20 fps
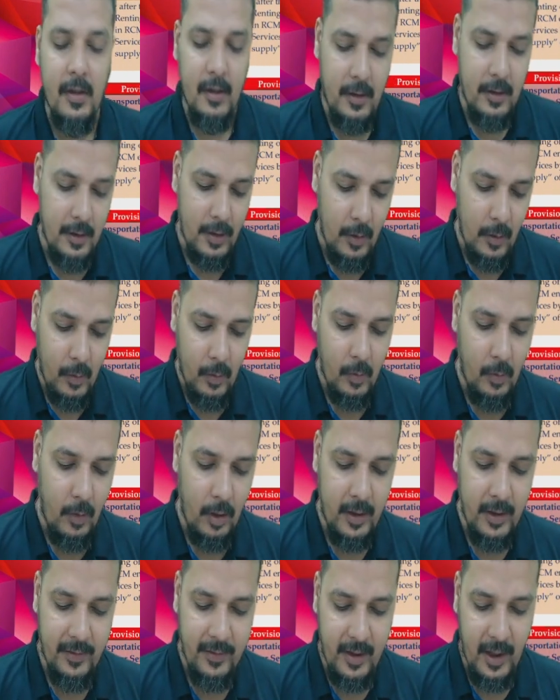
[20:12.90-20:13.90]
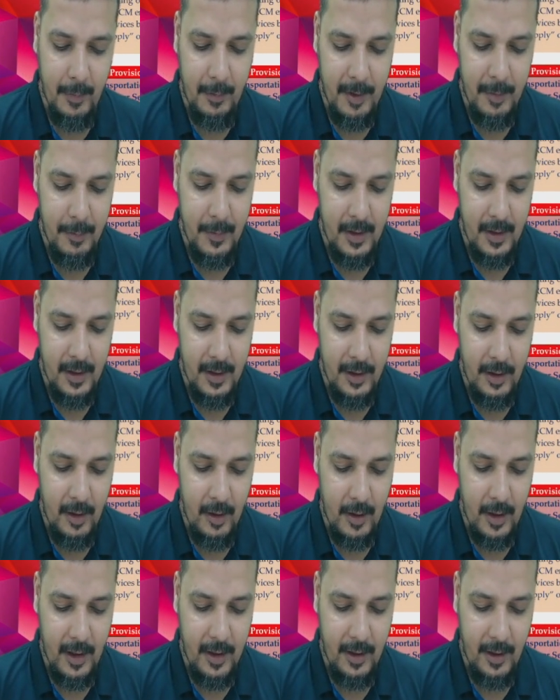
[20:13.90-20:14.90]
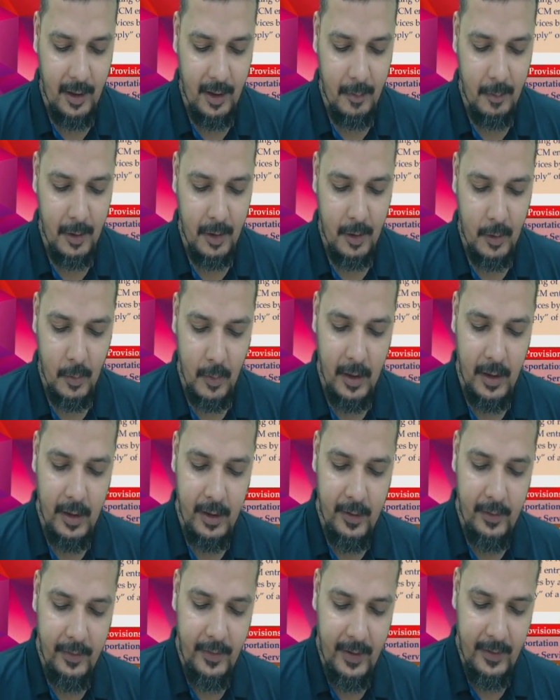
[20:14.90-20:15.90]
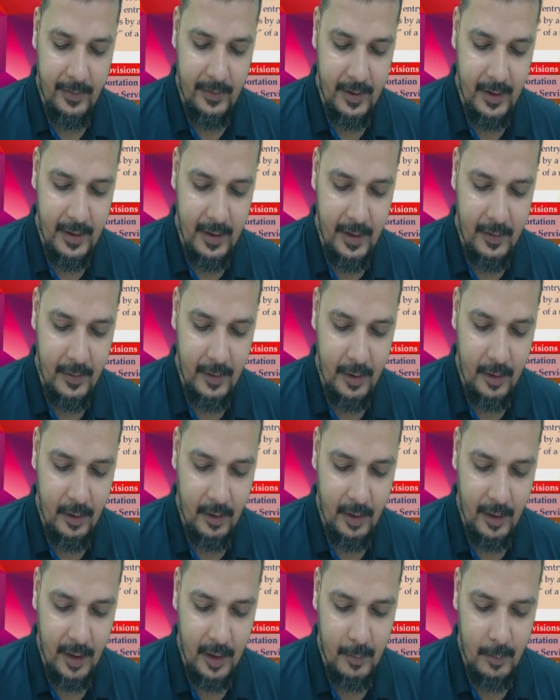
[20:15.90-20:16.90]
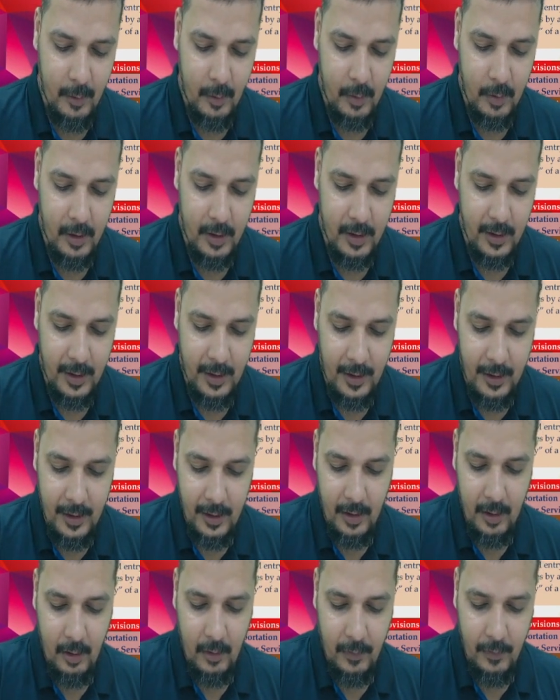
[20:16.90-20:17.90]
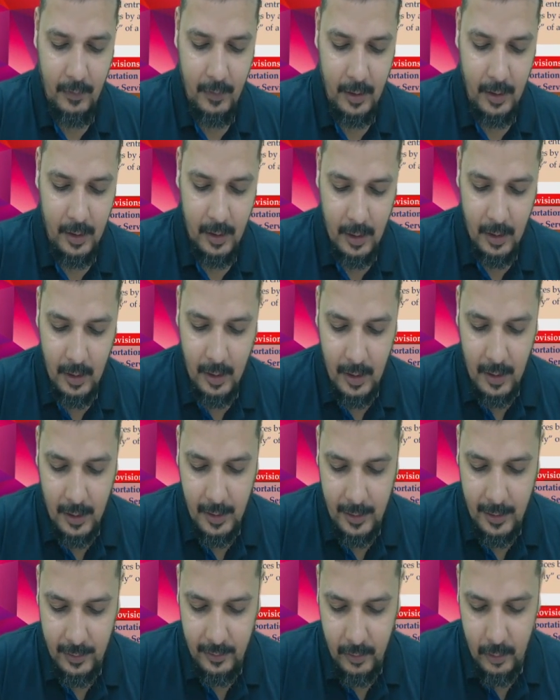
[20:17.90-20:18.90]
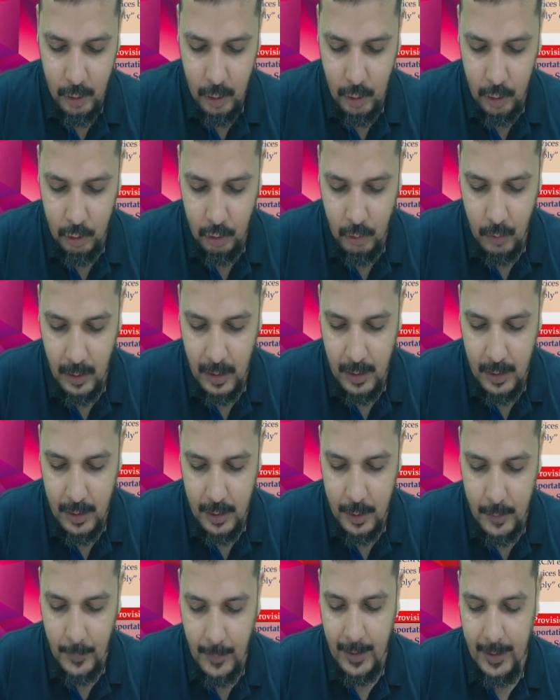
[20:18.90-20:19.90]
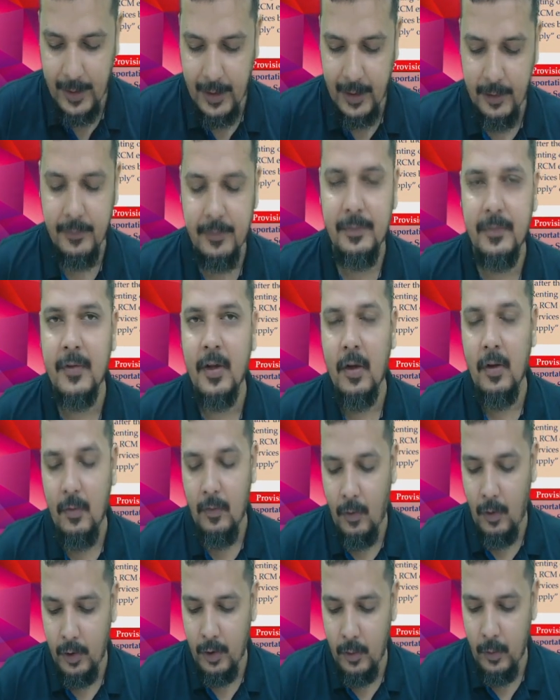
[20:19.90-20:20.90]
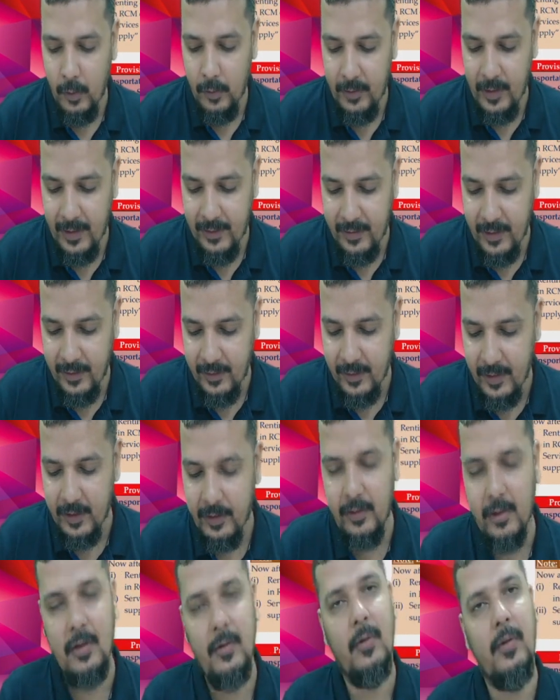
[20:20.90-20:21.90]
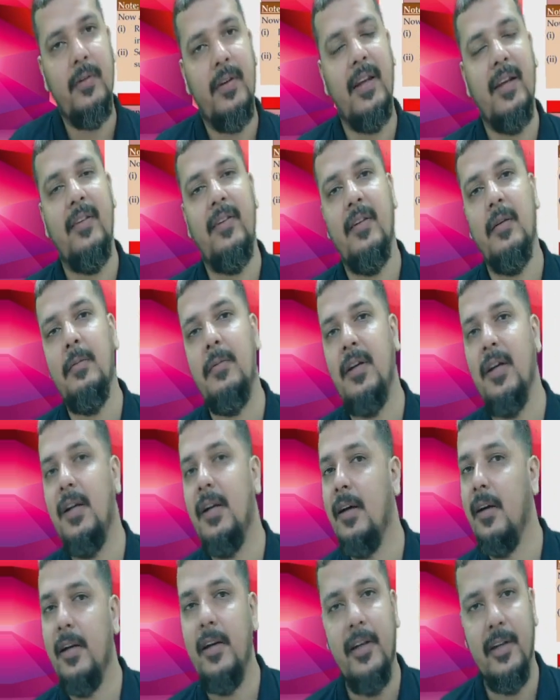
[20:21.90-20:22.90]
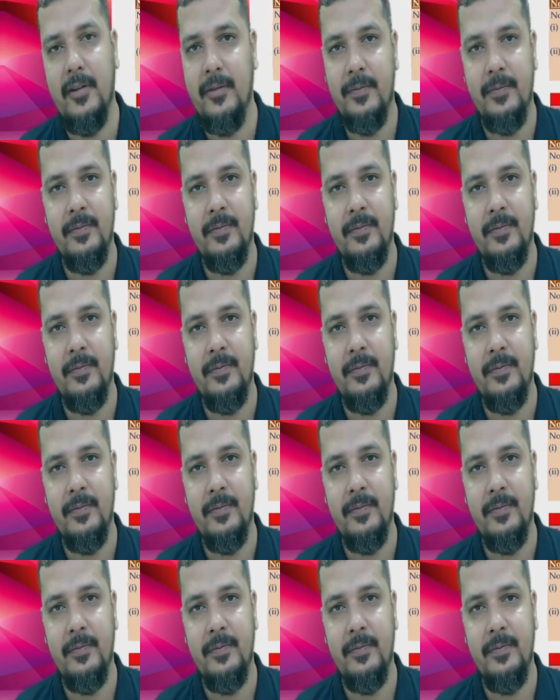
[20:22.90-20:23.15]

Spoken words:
Now, what is the amendment in your entry number 12? They have said that when you're talking about renting of residential dwelling for use as residence, it was exempted earlier.